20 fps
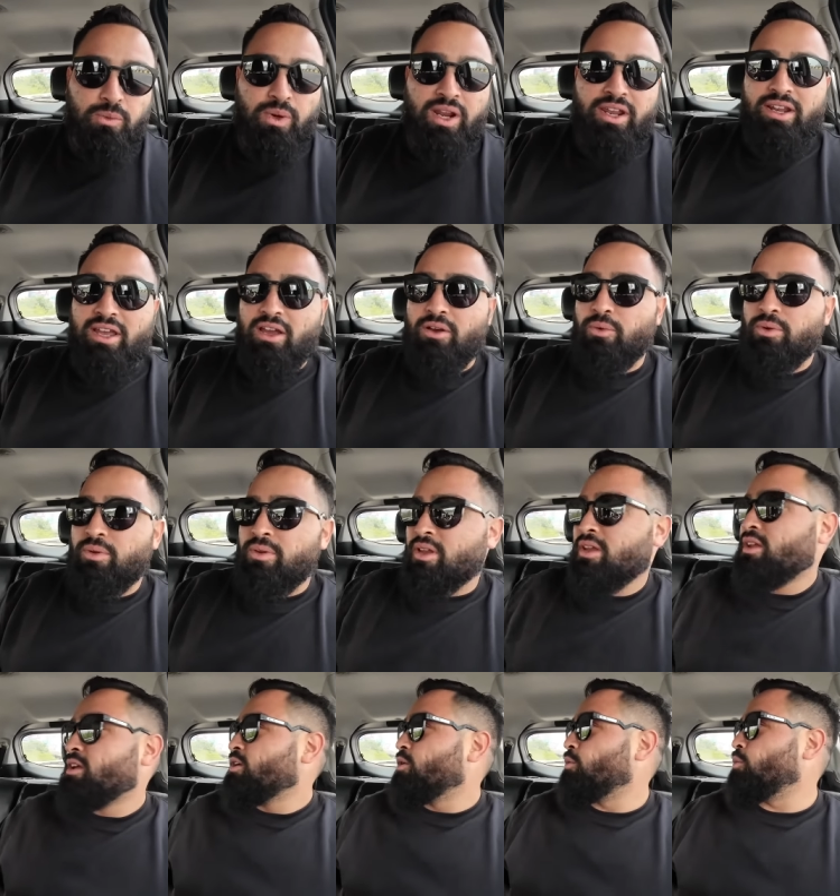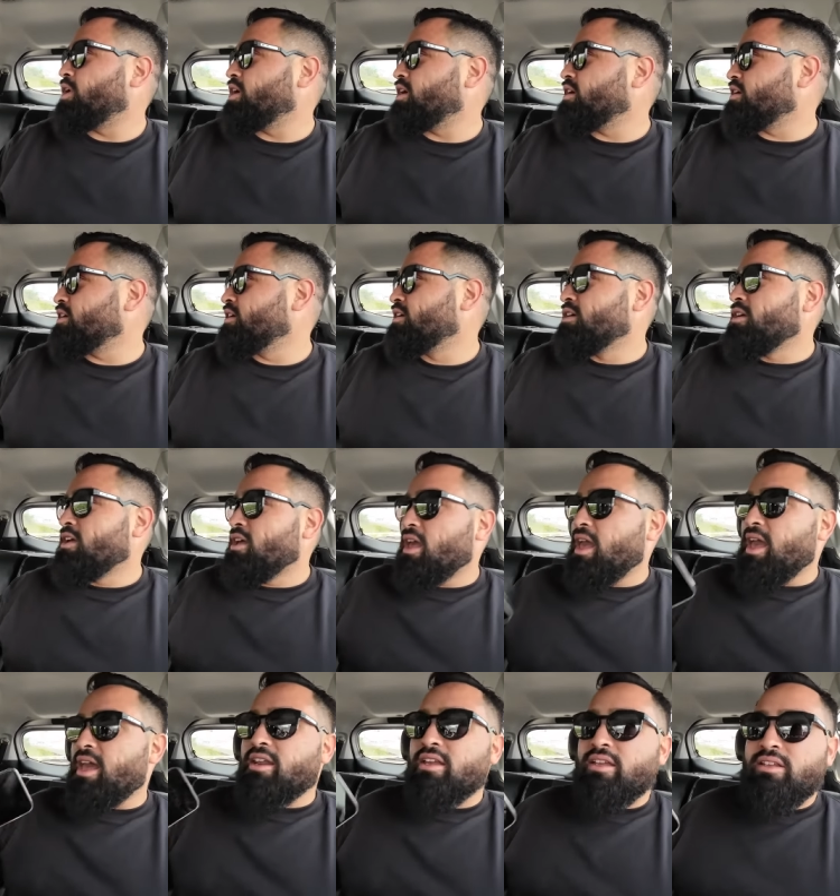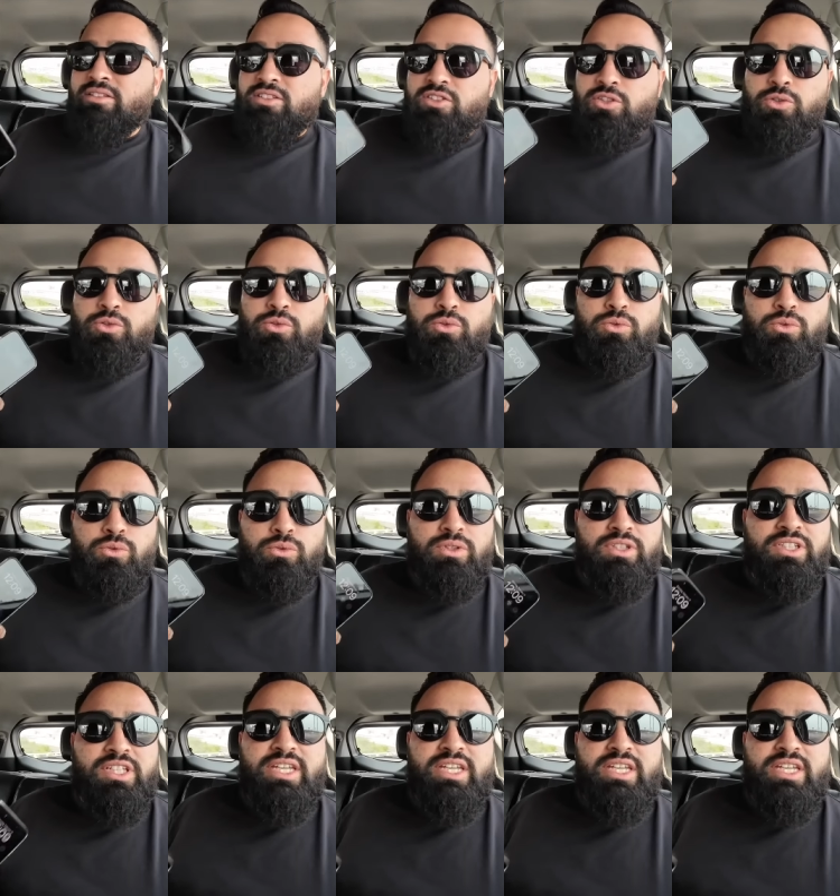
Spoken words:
Right now, we're heading to